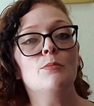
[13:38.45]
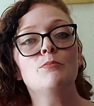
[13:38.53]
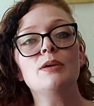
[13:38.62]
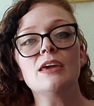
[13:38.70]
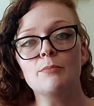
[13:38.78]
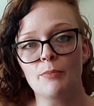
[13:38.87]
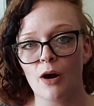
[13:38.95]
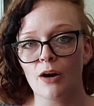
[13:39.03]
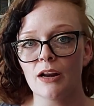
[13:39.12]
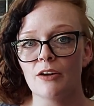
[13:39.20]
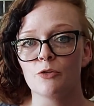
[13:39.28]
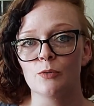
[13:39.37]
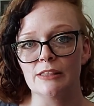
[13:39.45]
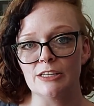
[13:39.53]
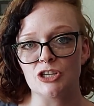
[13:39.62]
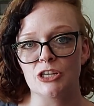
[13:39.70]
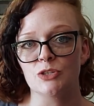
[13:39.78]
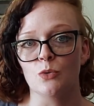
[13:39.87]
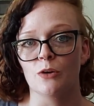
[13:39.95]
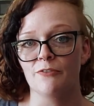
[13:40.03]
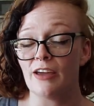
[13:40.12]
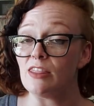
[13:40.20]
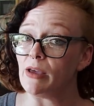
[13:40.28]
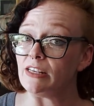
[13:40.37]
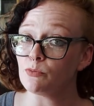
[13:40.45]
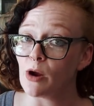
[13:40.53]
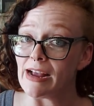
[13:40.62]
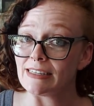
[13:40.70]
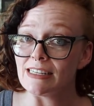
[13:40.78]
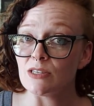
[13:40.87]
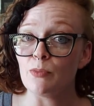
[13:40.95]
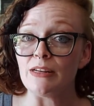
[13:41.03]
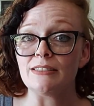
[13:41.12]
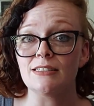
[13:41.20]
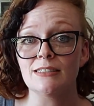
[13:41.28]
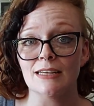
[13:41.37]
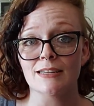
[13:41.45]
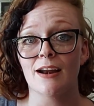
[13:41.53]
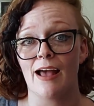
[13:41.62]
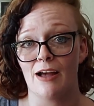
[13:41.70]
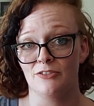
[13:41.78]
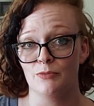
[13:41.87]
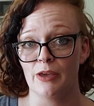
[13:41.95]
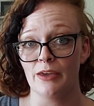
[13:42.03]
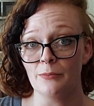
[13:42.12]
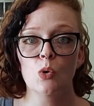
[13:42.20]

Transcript: be a part of a religious or faith-based practice, but does not have to be.